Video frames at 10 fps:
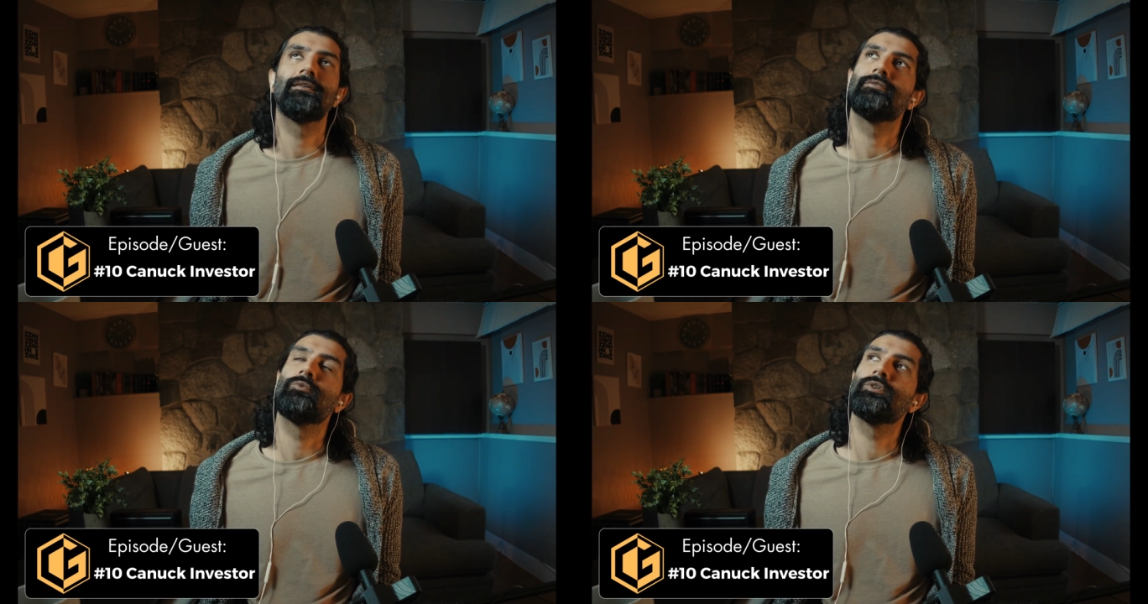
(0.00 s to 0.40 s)

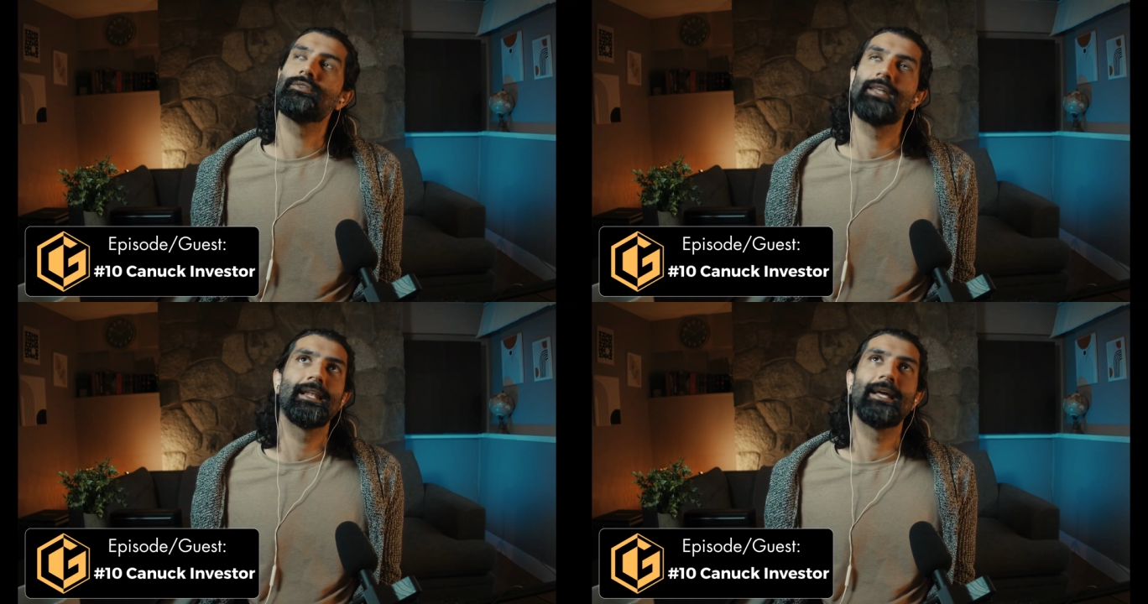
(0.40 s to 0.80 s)
what's the
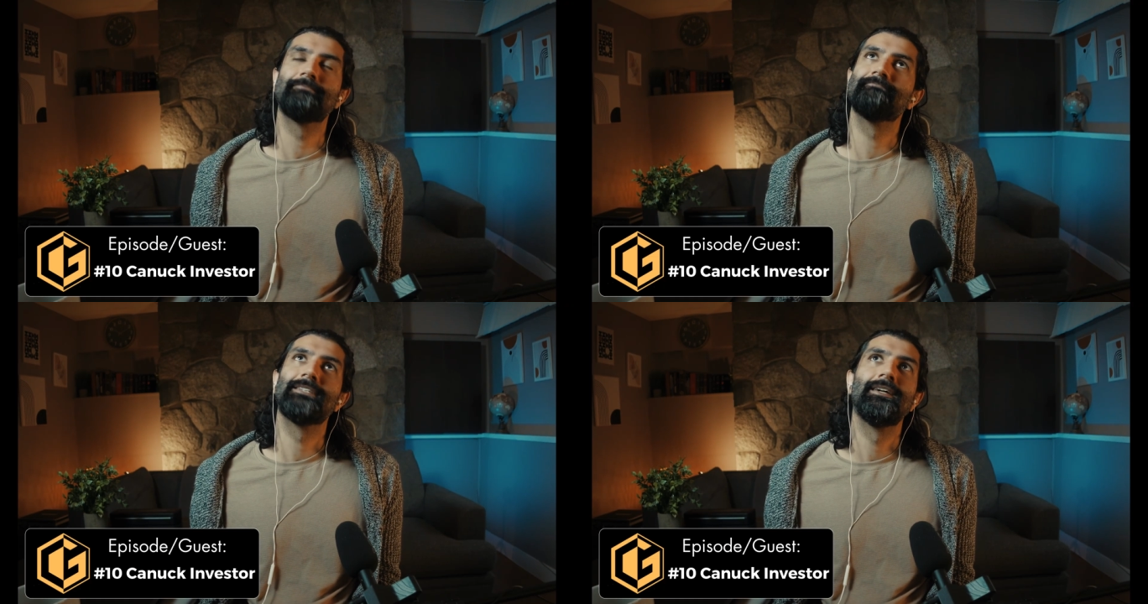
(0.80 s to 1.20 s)
thing? Like,
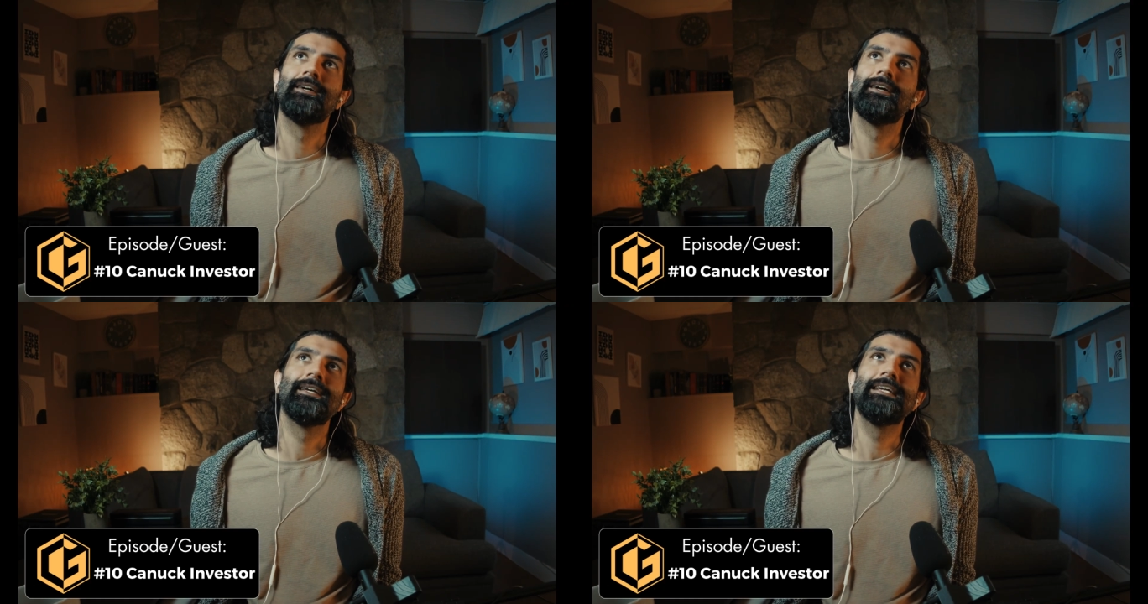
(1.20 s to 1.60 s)

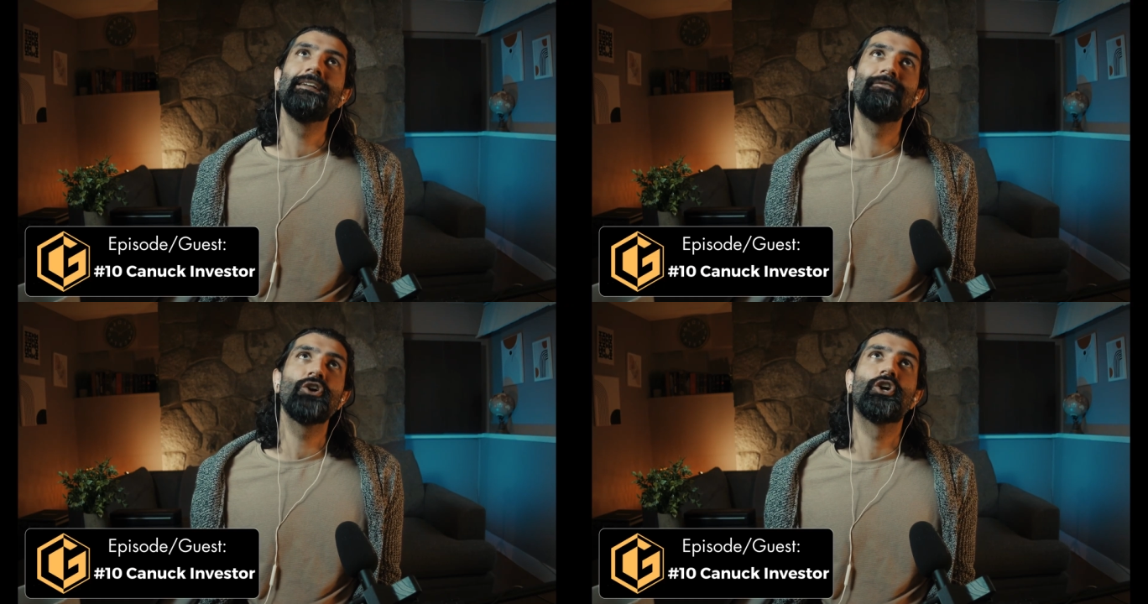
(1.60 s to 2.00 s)
even if
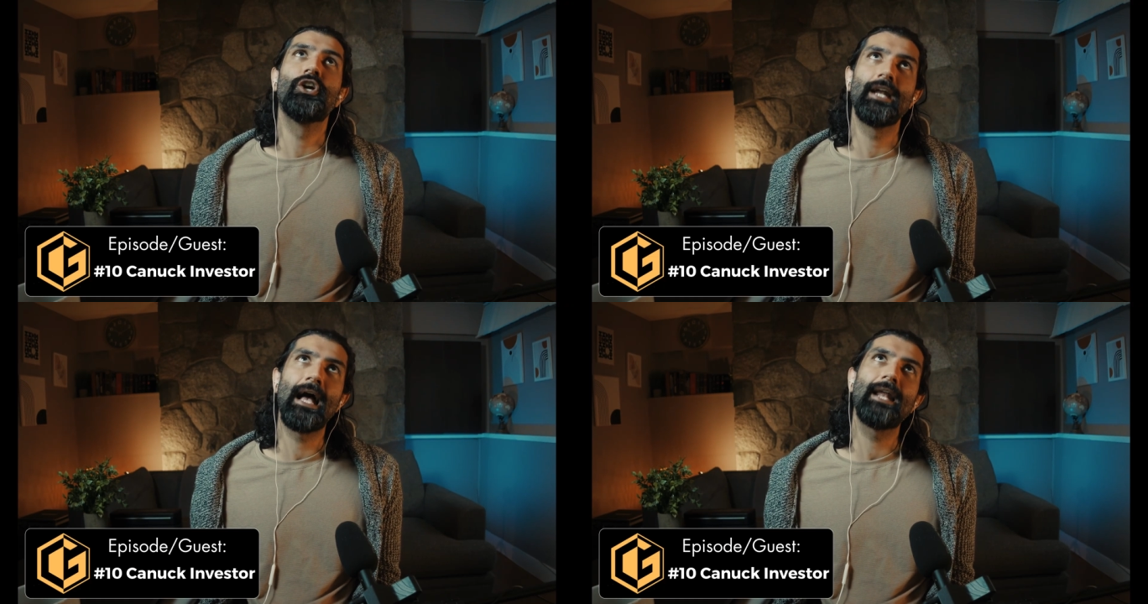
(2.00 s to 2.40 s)
you're good
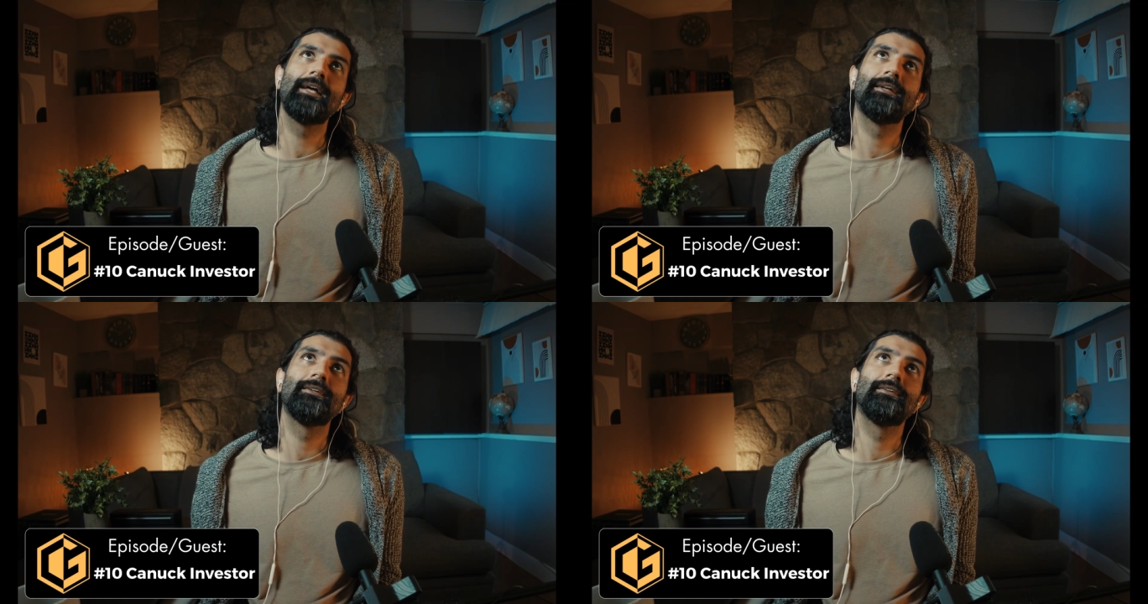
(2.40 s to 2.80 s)
at it,
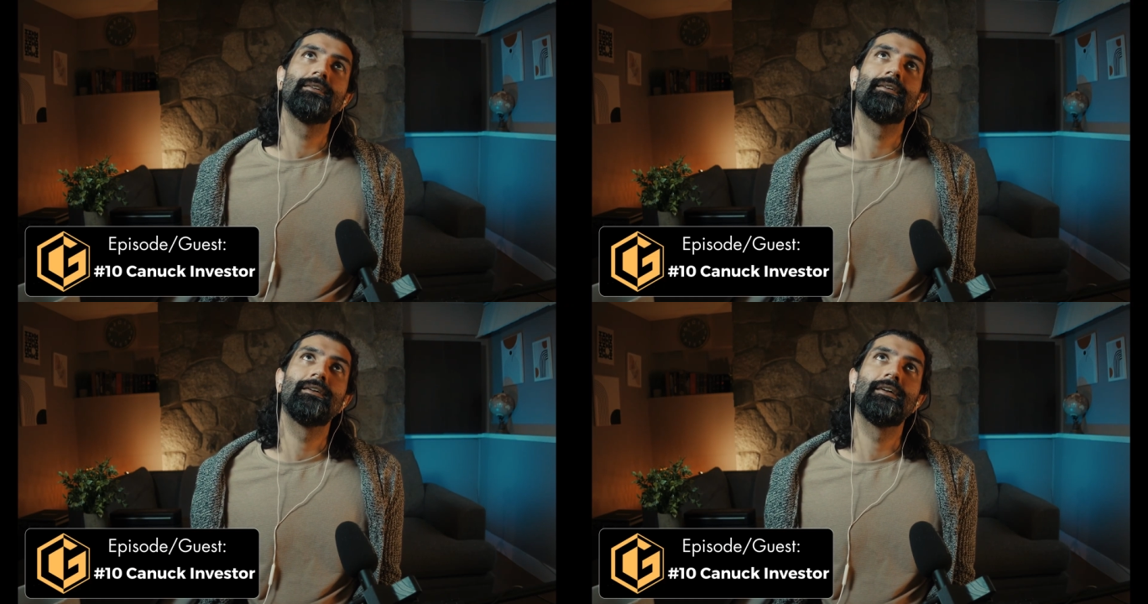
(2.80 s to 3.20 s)

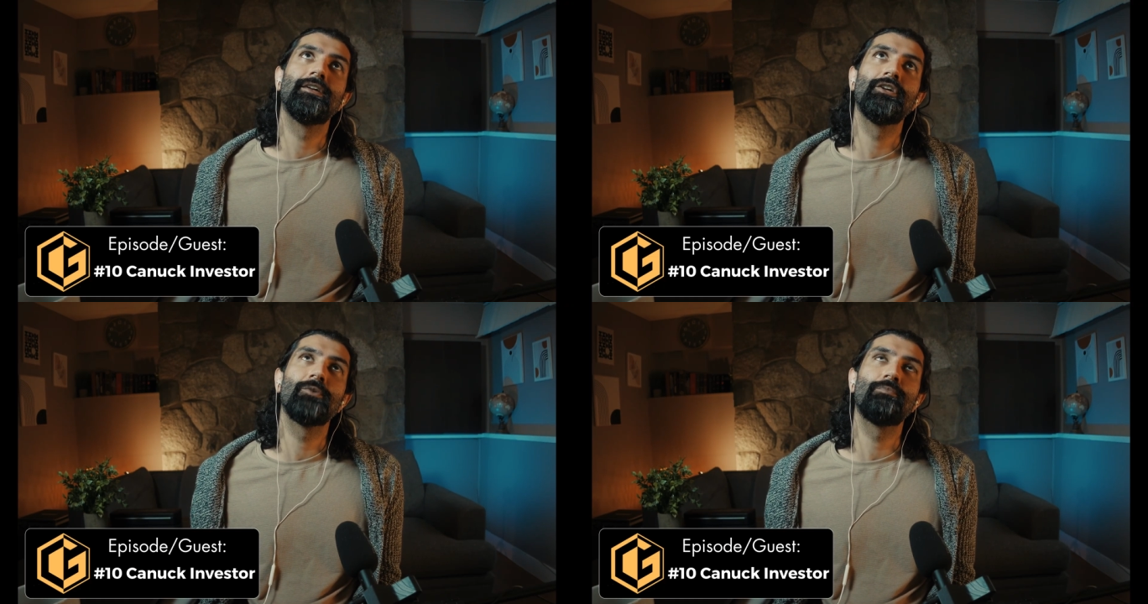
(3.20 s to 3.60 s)

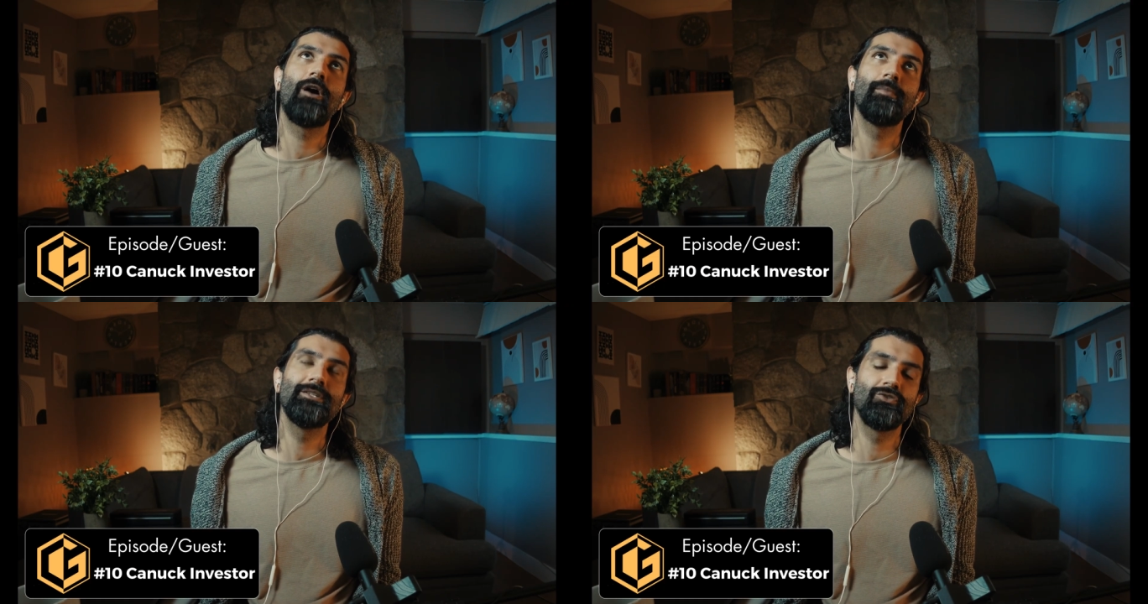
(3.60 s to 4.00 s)
you're
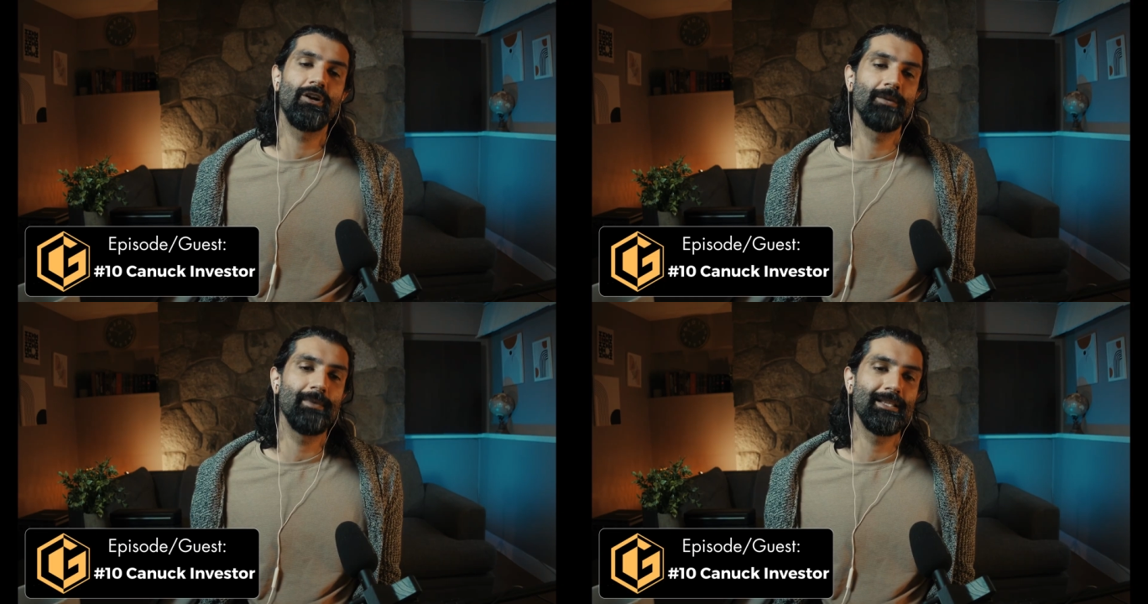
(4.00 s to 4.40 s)
probably still not going
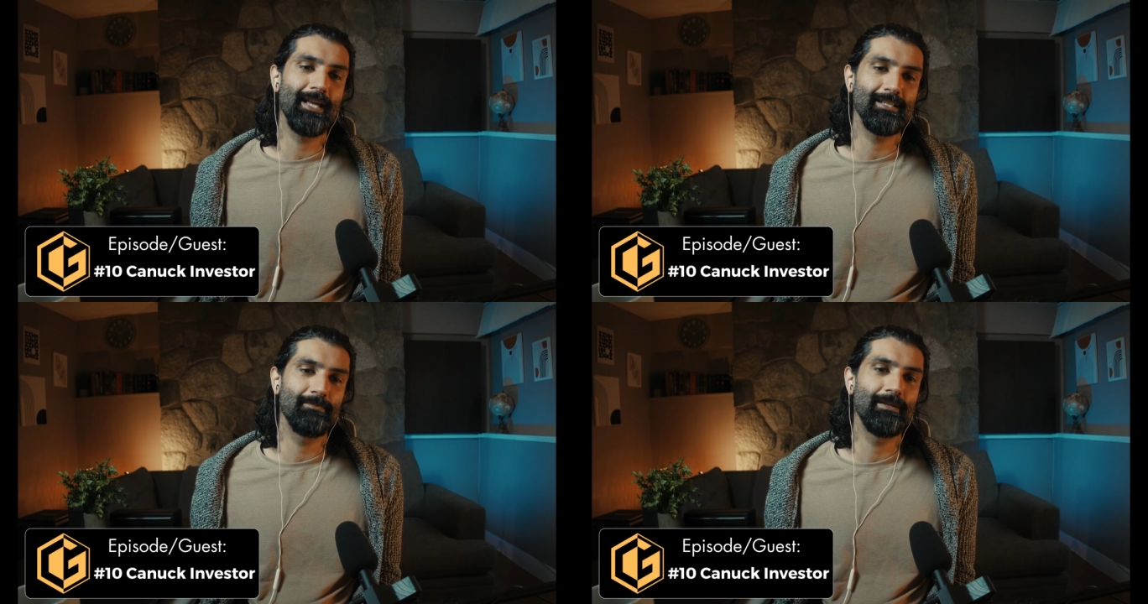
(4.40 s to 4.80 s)
to beat the
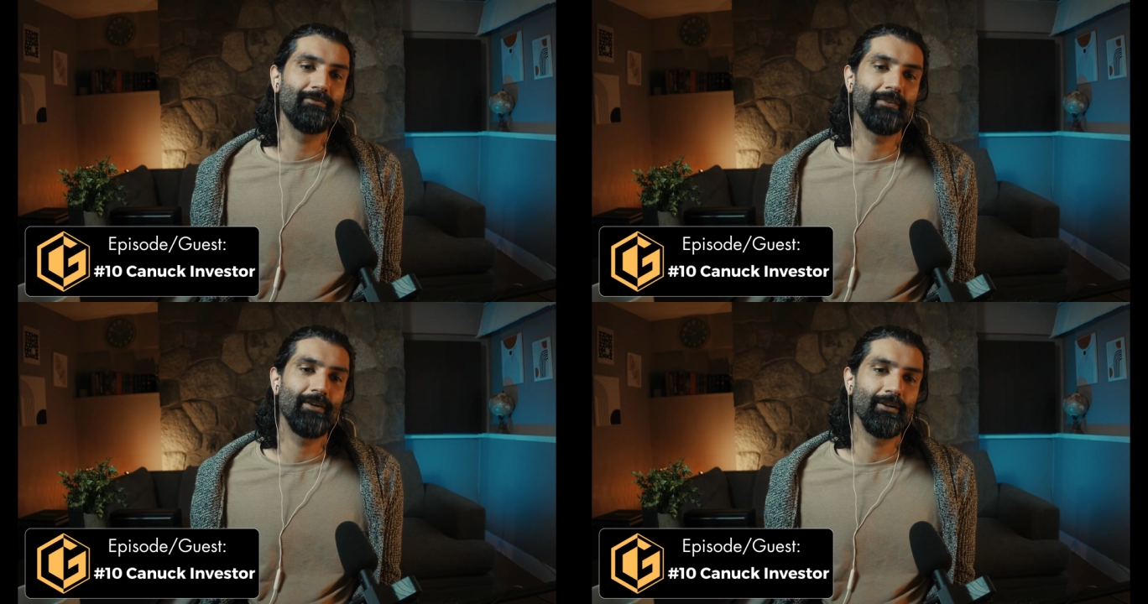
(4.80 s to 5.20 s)
S&P
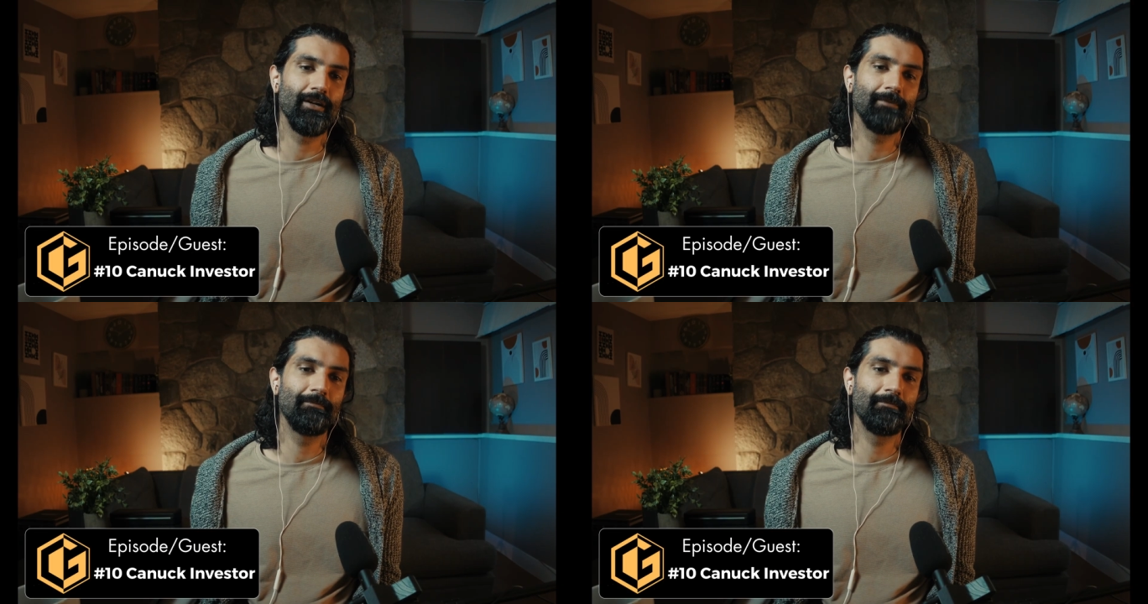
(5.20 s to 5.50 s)
500,